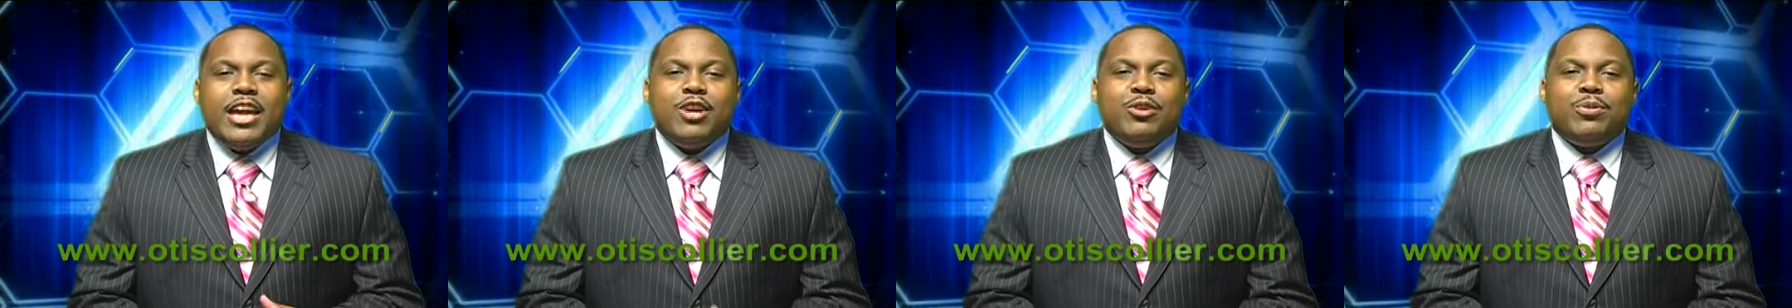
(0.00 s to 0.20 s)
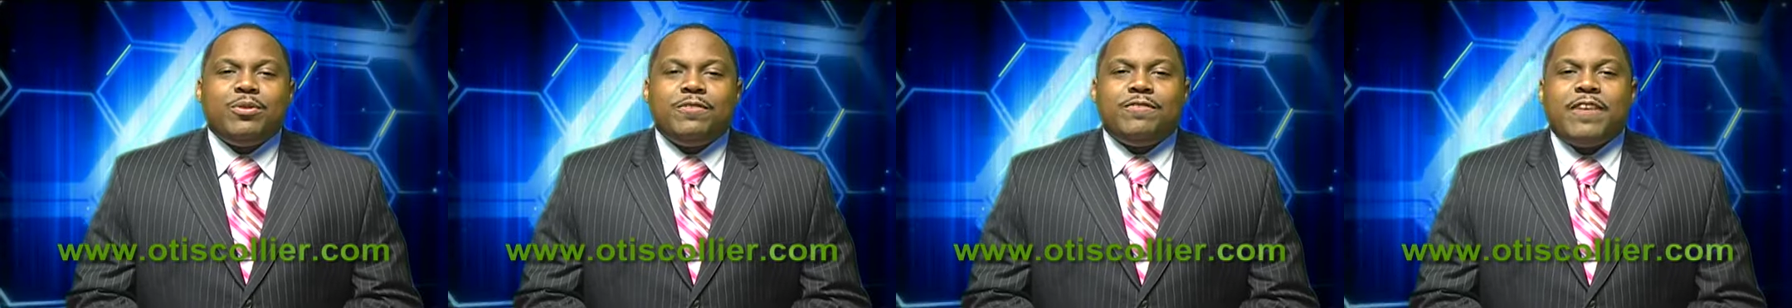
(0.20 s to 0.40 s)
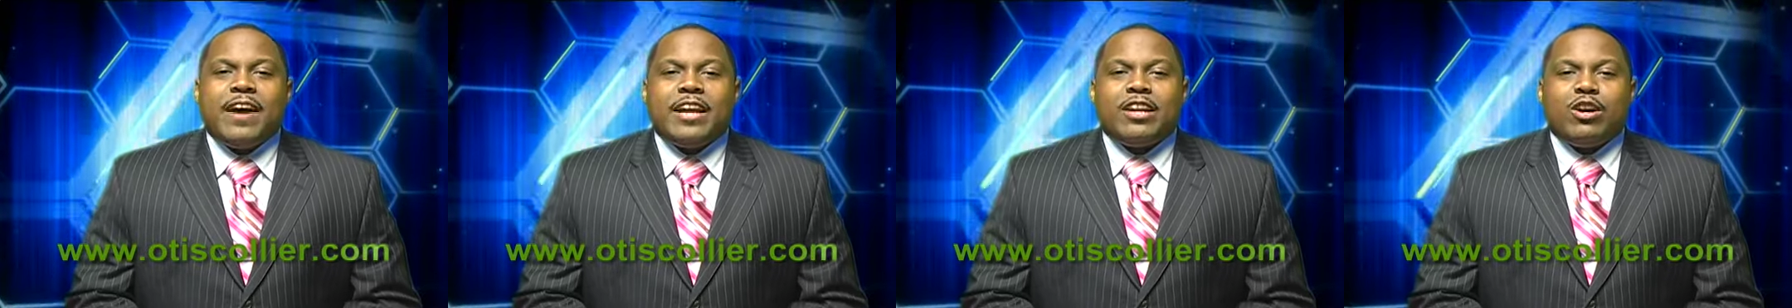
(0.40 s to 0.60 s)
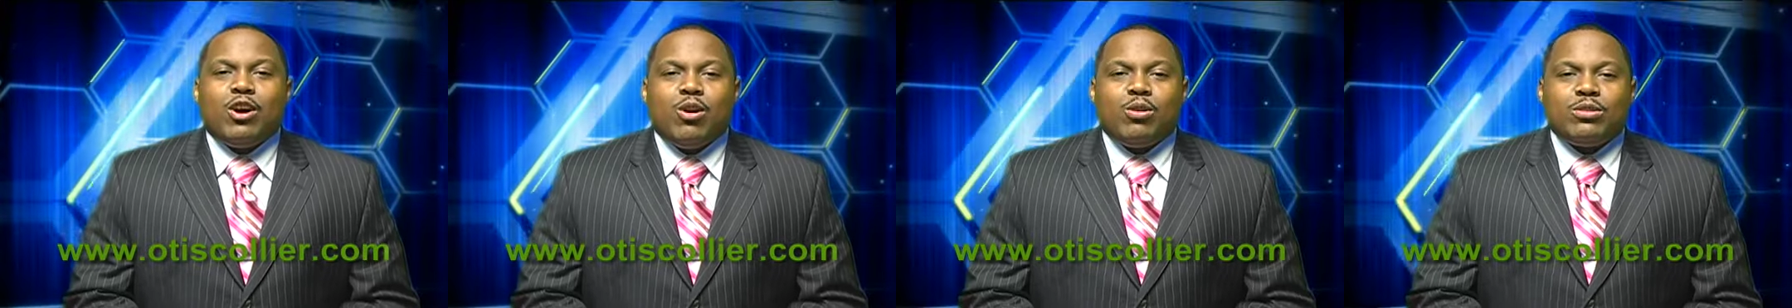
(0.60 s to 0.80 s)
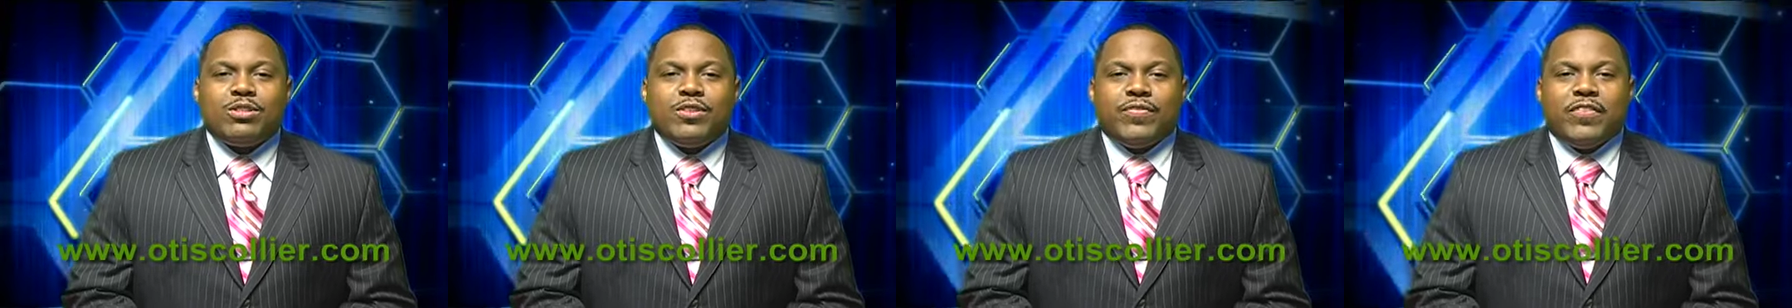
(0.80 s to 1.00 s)
Here you will find a
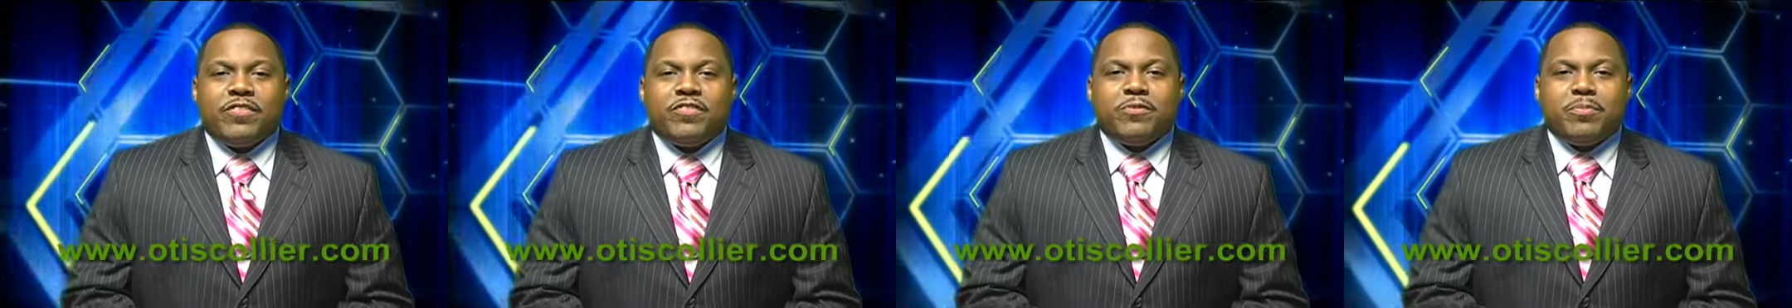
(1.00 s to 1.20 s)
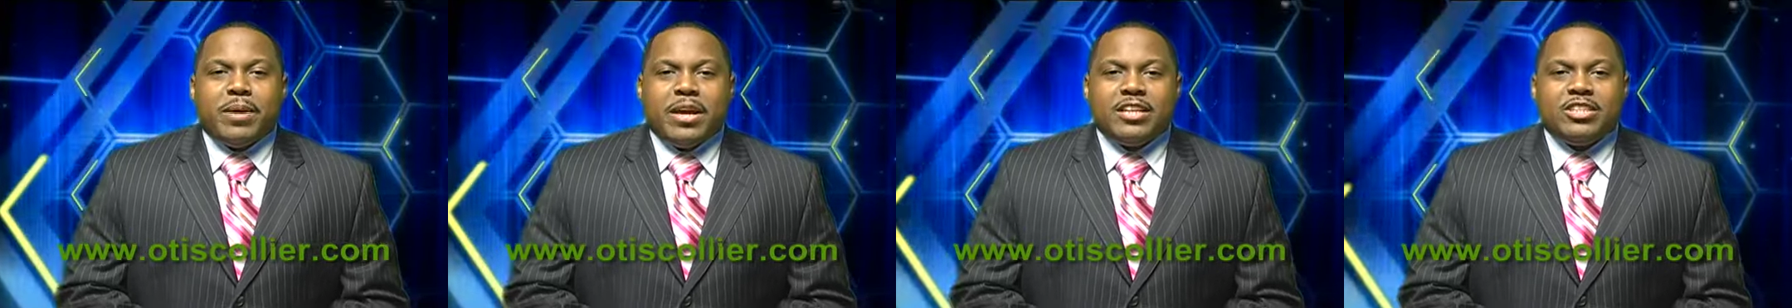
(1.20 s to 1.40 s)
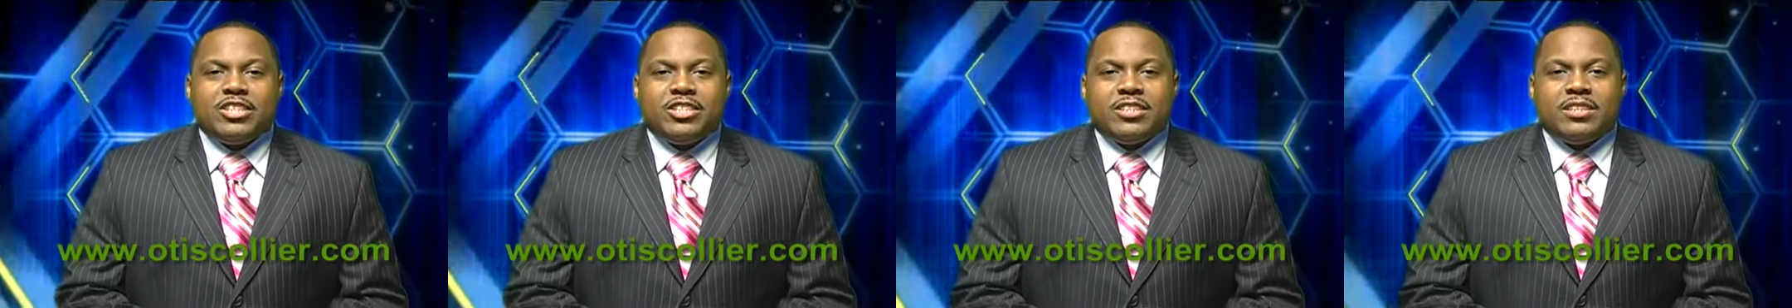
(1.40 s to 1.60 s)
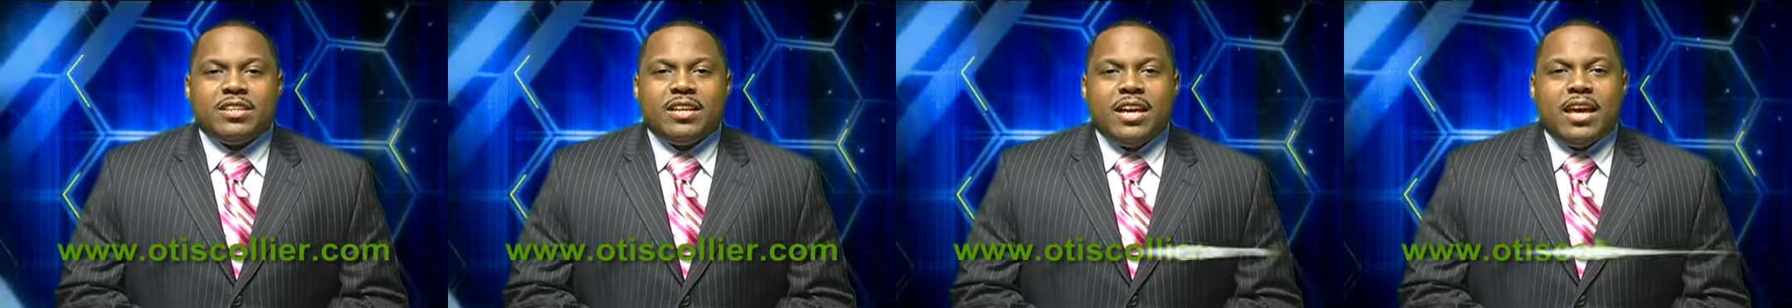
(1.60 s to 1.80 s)
host of information,